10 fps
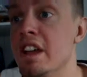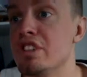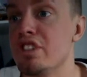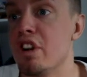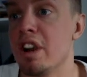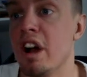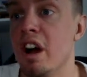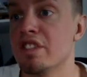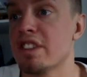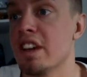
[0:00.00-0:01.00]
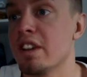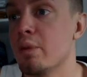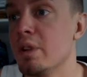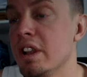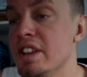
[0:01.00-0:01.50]
and Charlie Haas getting
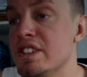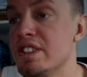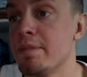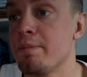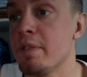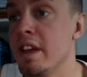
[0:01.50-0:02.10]
released?